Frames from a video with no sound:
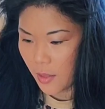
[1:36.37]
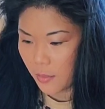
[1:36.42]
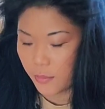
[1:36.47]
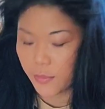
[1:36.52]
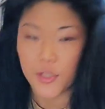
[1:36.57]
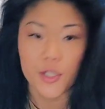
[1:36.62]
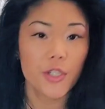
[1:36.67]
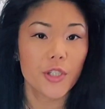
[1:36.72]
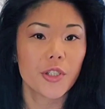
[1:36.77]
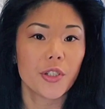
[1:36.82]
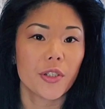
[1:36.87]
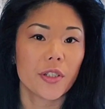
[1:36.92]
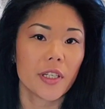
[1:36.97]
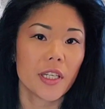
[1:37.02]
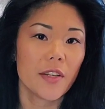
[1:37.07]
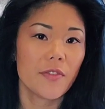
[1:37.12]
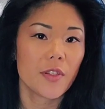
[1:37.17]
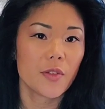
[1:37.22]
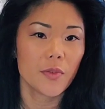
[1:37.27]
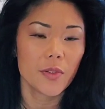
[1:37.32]
your
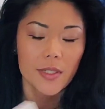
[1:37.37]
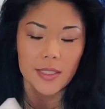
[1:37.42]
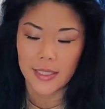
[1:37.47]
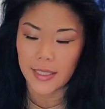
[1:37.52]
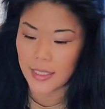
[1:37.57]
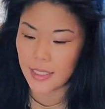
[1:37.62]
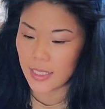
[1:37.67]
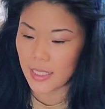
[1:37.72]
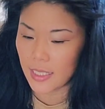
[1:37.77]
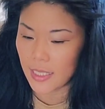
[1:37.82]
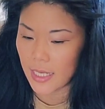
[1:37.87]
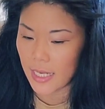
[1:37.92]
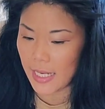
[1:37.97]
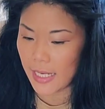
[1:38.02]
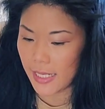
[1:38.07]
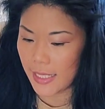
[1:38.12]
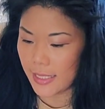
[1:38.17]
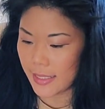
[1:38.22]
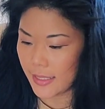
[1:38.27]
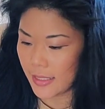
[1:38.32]
gifts receipt,
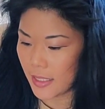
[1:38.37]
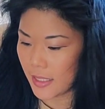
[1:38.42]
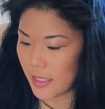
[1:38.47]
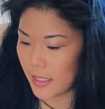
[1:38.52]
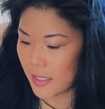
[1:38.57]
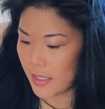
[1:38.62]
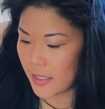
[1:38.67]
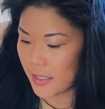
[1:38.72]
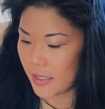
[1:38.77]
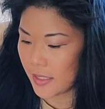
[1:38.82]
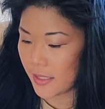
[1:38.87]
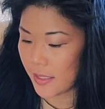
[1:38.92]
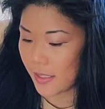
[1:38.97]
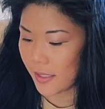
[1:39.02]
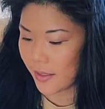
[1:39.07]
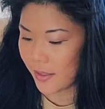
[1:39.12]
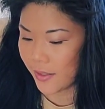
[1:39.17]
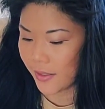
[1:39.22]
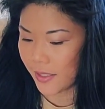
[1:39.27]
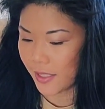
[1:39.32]
and it says
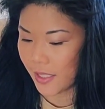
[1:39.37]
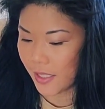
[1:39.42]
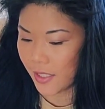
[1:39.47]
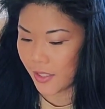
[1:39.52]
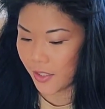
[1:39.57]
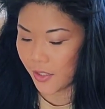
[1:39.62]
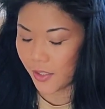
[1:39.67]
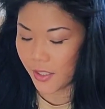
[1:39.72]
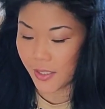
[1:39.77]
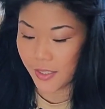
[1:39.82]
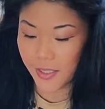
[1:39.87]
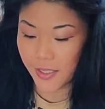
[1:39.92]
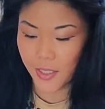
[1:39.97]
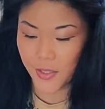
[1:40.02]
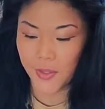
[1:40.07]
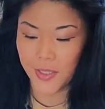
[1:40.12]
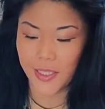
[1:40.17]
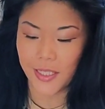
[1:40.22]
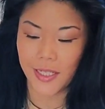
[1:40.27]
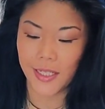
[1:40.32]
on here
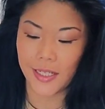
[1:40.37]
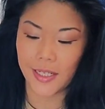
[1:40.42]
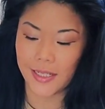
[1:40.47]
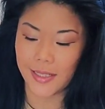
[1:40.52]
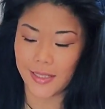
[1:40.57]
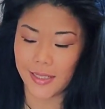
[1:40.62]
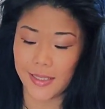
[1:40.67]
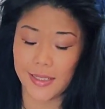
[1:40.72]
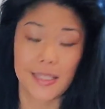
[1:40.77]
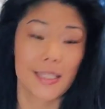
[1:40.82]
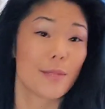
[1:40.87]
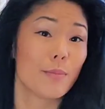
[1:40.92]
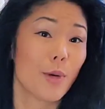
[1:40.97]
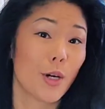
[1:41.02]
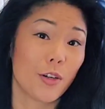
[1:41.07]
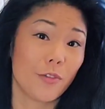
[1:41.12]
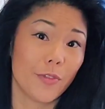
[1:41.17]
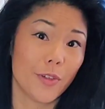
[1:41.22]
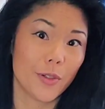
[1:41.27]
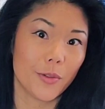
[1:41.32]
associate, it says
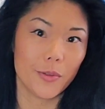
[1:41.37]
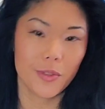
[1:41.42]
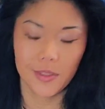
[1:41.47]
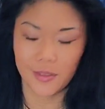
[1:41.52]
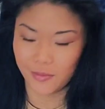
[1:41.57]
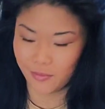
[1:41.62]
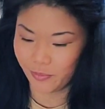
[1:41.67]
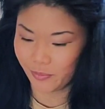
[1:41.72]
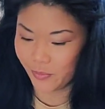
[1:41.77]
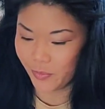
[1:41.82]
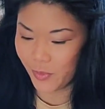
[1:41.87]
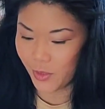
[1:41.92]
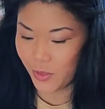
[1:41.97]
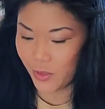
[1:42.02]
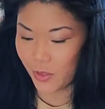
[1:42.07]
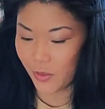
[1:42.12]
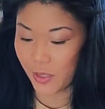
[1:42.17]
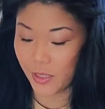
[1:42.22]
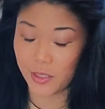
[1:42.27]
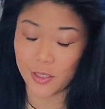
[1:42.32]
smartphone.
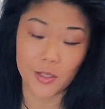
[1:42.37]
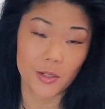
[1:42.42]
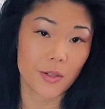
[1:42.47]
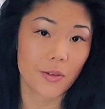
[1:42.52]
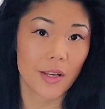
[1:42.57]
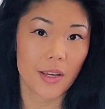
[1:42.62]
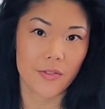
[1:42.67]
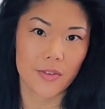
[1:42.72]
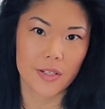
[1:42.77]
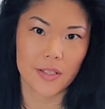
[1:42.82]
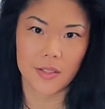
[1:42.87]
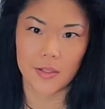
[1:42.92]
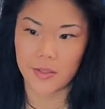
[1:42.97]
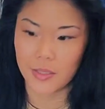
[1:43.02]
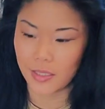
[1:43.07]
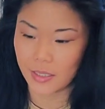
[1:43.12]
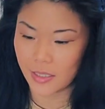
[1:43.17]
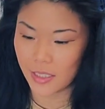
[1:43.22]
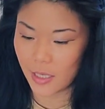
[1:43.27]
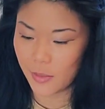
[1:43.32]
So because you don't have an
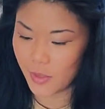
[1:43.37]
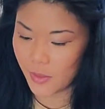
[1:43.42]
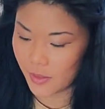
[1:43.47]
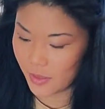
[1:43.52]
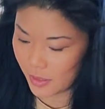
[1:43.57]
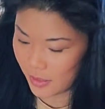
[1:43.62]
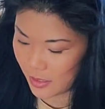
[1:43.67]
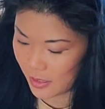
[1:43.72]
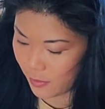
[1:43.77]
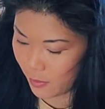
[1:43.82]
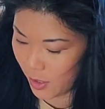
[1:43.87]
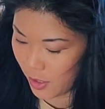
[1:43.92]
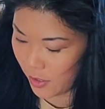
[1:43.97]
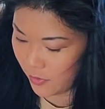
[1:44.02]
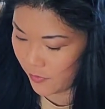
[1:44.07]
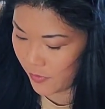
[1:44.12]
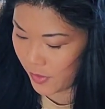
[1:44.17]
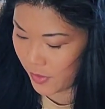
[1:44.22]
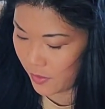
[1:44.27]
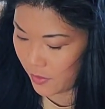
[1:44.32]
associate's name, so it says
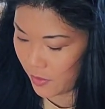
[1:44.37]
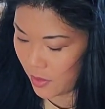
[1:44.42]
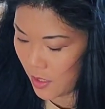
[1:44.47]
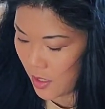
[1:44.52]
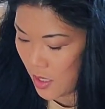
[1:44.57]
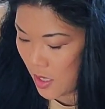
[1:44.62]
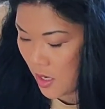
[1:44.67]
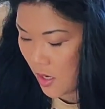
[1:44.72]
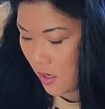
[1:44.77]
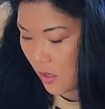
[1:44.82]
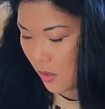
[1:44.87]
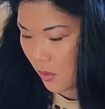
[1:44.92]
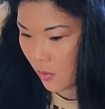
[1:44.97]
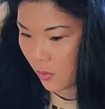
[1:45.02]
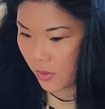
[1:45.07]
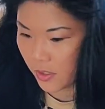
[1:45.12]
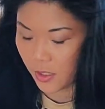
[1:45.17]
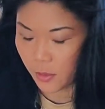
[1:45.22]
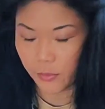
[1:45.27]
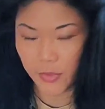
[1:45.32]
smartphone,
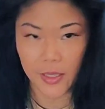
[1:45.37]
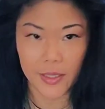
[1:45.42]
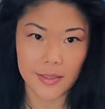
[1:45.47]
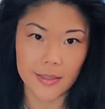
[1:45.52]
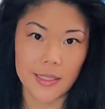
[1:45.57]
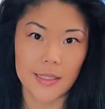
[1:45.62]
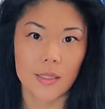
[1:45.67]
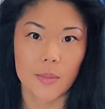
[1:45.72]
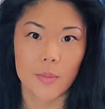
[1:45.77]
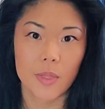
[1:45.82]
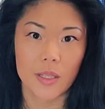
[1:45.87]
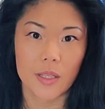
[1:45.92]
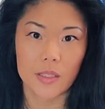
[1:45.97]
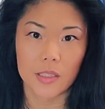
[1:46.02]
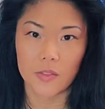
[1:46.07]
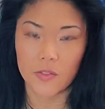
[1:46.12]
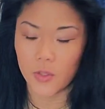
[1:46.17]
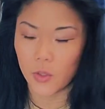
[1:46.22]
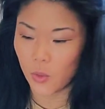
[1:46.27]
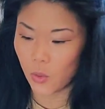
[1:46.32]
or it'll probably say something else
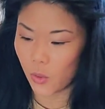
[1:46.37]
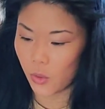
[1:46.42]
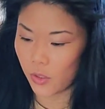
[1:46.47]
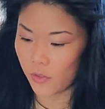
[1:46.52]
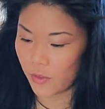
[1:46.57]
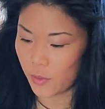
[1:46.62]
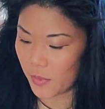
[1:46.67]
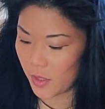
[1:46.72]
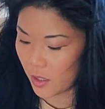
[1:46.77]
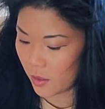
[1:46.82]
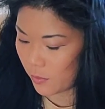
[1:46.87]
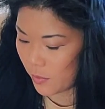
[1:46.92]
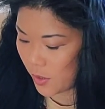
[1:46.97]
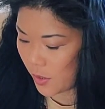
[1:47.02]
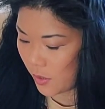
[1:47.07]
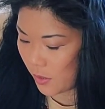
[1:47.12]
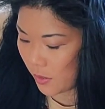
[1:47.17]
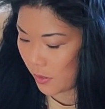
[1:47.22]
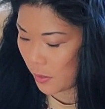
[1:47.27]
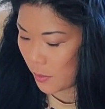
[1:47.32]
if you order it from the
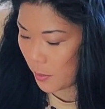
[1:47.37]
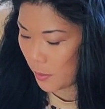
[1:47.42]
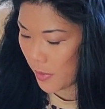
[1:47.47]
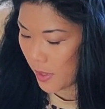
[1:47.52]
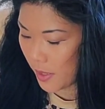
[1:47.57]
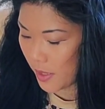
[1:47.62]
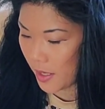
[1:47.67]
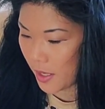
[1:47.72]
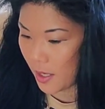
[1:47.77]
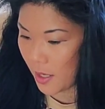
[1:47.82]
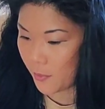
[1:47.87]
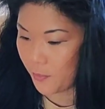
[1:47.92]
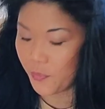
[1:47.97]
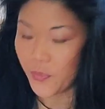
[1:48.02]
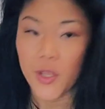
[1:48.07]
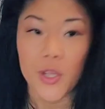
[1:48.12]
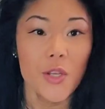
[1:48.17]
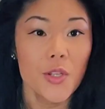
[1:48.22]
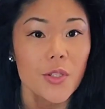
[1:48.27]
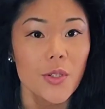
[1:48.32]
computer.
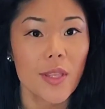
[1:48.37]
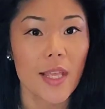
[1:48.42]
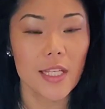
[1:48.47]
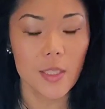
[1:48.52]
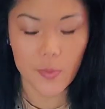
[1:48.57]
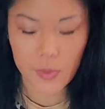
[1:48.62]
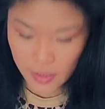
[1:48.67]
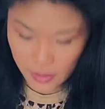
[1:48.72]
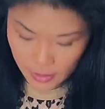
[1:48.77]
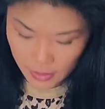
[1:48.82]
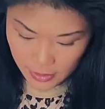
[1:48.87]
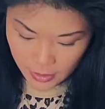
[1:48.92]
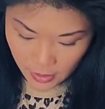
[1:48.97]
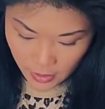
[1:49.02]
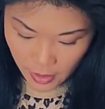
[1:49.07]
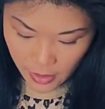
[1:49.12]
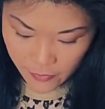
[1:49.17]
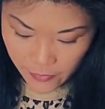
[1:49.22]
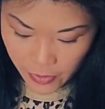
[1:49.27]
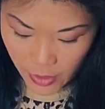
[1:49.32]
So that's what's in this little
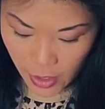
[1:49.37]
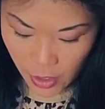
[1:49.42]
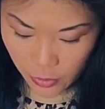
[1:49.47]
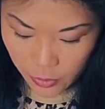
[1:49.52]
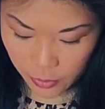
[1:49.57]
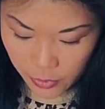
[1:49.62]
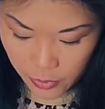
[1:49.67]
envelope.